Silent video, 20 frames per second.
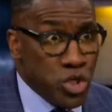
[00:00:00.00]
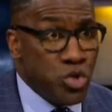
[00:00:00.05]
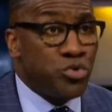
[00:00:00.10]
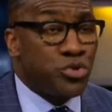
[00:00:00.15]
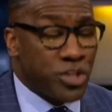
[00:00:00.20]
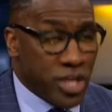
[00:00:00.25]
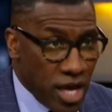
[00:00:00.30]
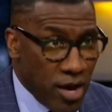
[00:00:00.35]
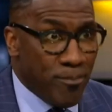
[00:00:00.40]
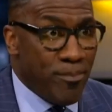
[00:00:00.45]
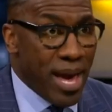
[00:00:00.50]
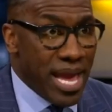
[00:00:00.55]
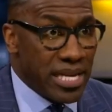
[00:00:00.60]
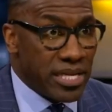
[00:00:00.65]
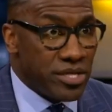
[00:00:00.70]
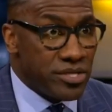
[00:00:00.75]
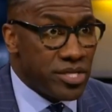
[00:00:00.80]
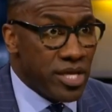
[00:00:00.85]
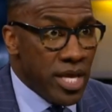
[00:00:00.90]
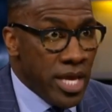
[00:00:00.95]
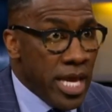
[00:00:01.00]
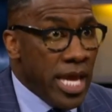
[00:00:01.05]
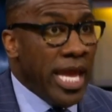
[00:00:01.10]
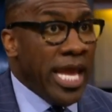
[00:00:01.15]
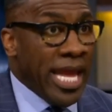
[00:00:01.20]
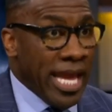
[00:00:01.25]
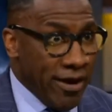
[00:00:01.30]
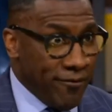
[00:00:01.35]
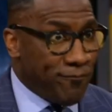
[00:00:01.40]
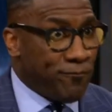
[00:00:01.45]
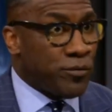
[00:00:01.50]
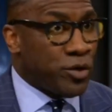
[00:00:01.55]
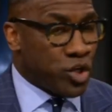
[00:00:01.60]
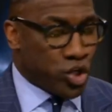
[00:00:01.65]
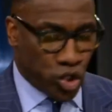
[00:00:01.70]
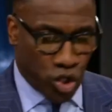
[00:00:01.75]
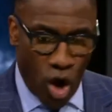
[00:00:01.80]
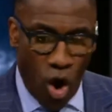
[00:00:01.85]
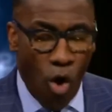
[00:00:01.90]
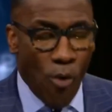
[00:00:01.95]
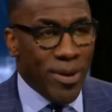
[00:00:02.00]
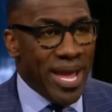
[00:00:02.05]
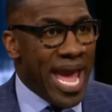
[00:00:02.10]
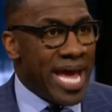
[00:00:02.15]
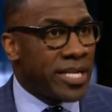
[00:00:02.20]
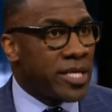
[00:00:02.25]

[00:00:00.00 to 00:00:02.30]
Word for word: Skip Bayless, if Kobe had